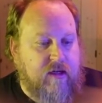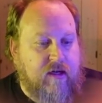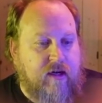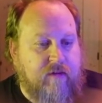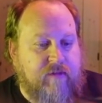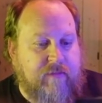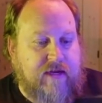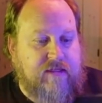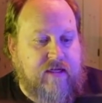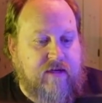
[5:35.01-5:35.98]
the
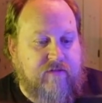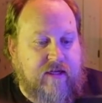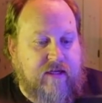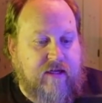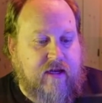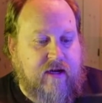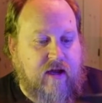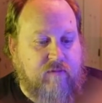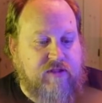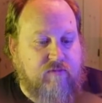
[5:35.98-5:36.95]
magnets kind of
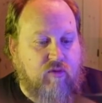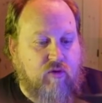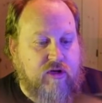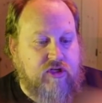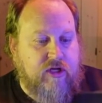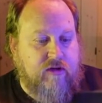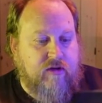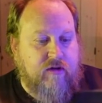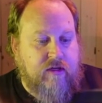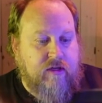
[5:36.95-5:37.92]
help support each other.